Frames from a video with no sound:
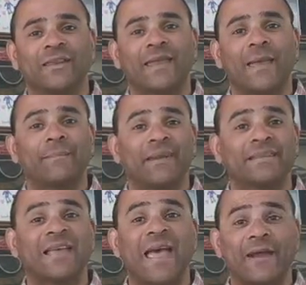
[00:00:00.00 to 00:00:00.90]

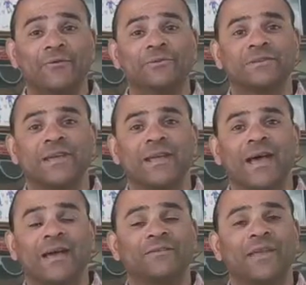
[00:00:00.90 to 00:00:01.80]
cabinets out
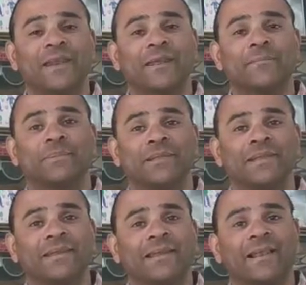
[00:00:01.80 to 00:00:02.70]
uh, to get a
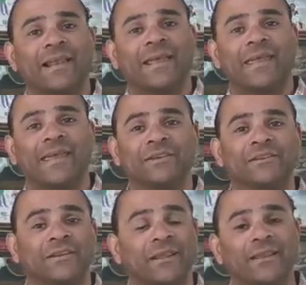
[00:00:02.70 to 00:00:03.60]
completely clear
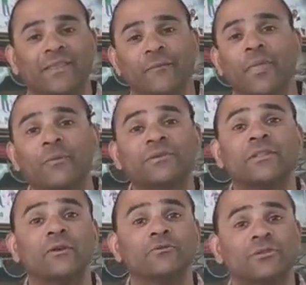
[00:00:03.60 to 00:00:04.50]
kitchen. And there was
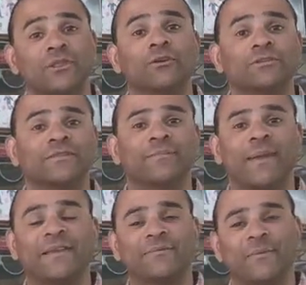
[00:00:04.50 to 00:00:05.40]
loads, lots of
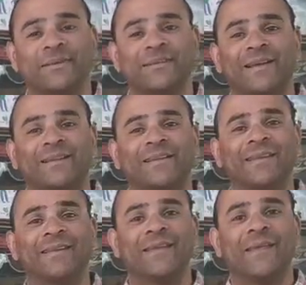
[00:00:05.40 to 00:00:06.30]
space when we
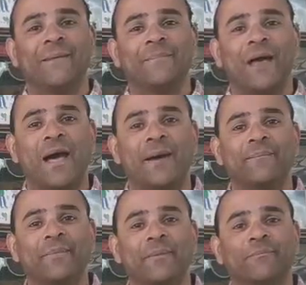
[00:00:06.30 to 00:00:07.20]
started.
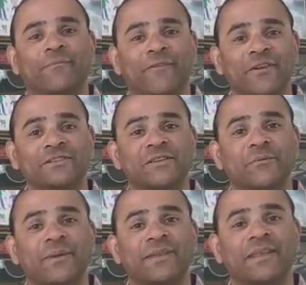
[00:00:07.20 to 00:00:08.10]
Um, the first
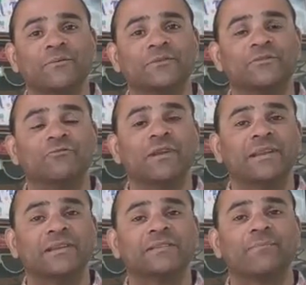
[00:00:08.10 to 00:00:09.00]
thing we did was to
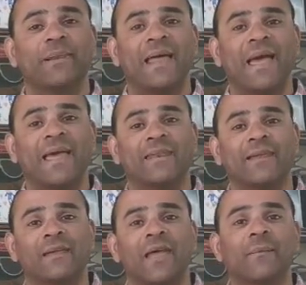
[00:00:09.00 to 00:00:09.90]
really just
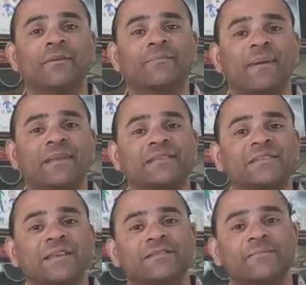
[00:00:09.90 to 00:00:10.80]
plan. And we spent
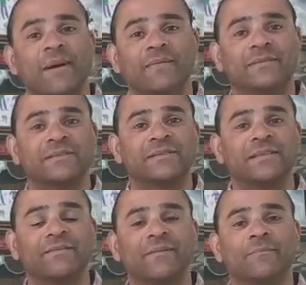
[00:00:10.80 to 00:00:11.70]
six months just
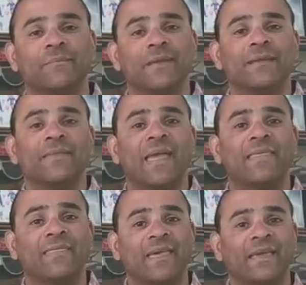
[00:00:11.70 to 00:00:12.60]
living
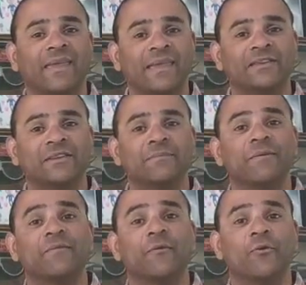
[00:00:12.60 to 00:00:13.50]
in the kitchen
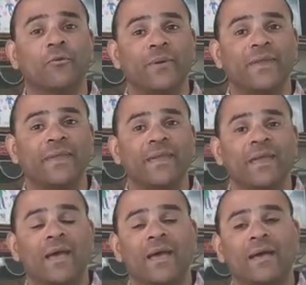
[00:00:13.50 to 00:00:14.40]
before we,
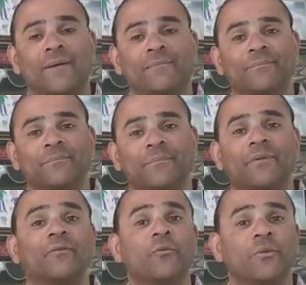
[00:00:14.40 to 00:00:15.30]
um,
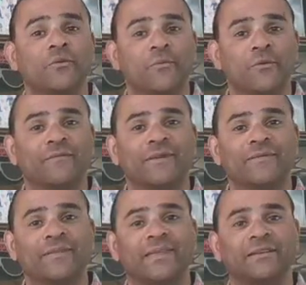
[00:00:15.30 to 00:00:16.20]
before we removed
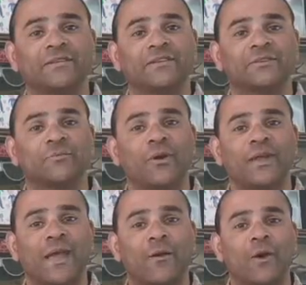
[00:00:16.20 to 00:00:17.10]
everything to just
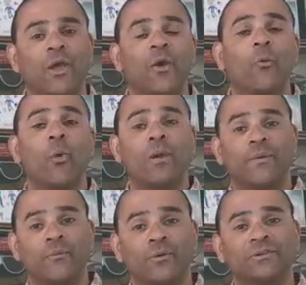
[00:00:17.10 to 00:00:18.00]
work out where
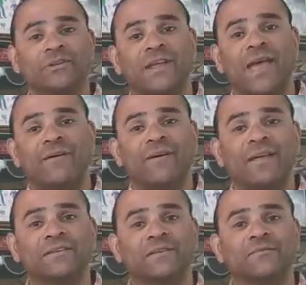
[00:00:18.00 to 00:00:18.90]
we wanted to have
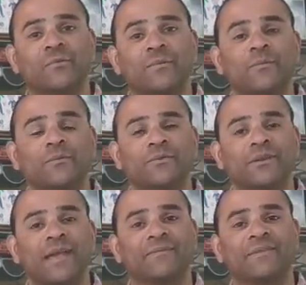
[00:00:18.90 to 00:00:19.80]
items, where we
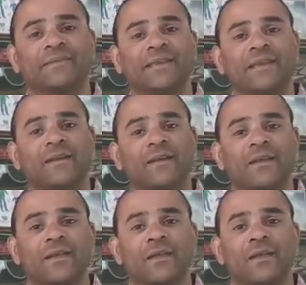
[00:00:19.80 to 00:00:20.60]
wanted to have the sink,